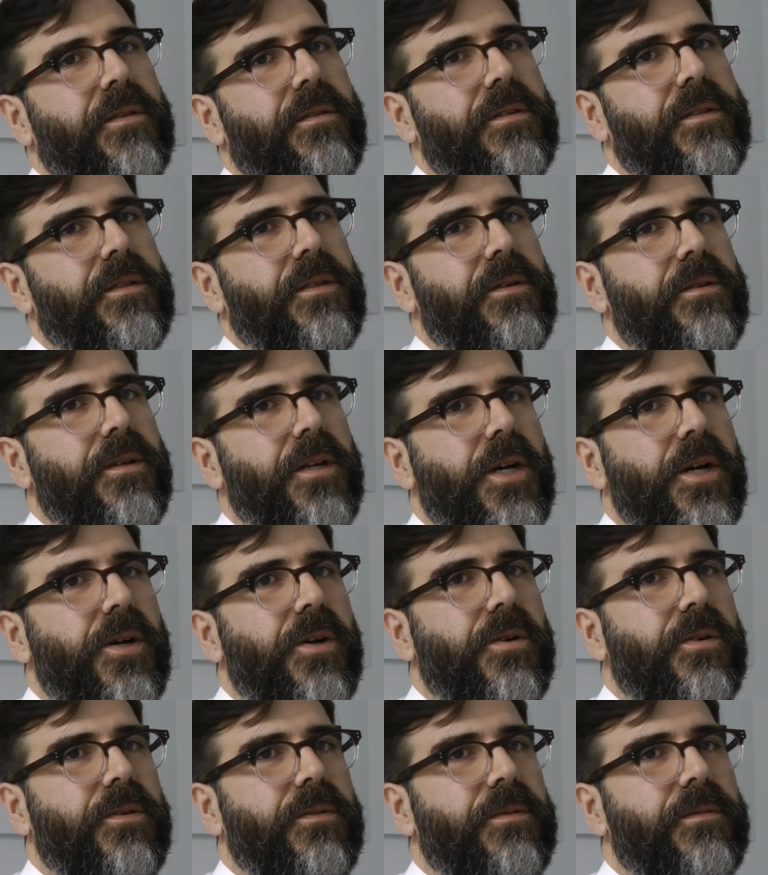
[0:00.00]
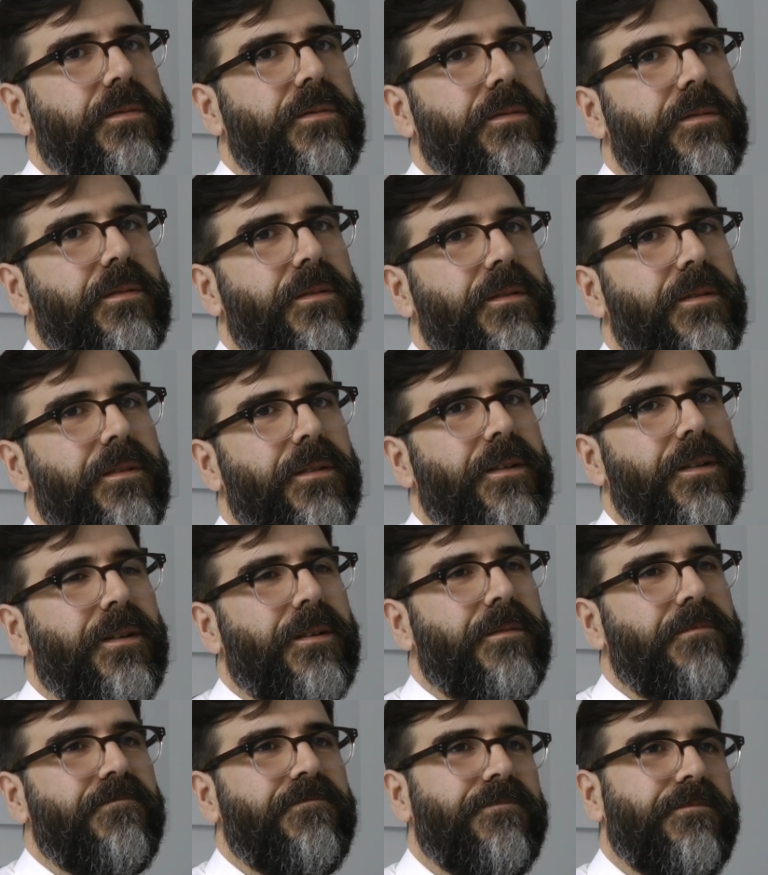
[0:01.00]
to the studio,
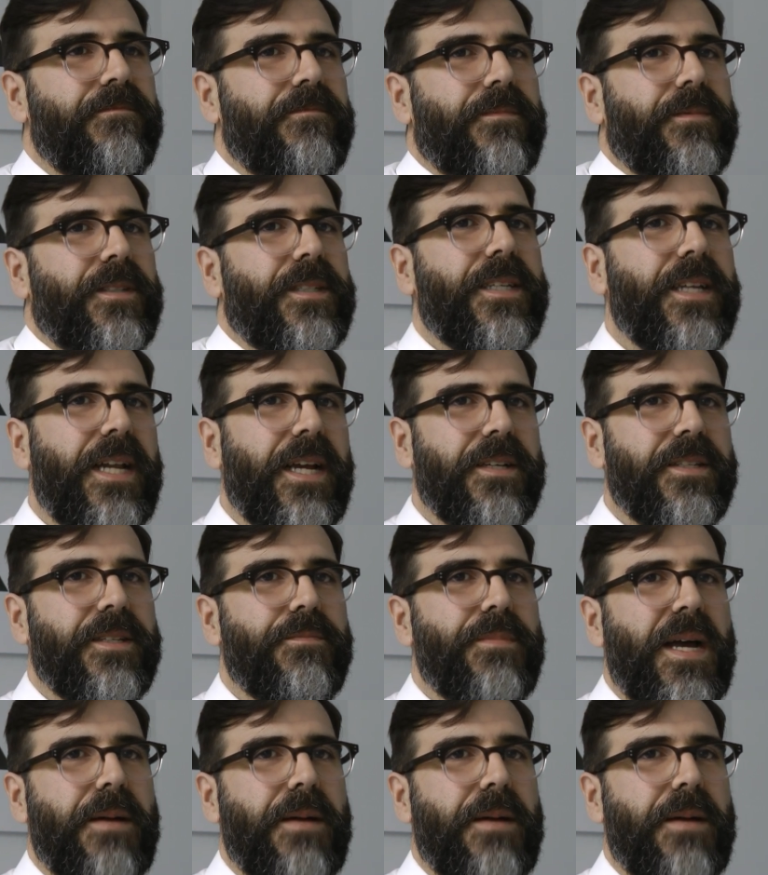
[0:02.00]
send out some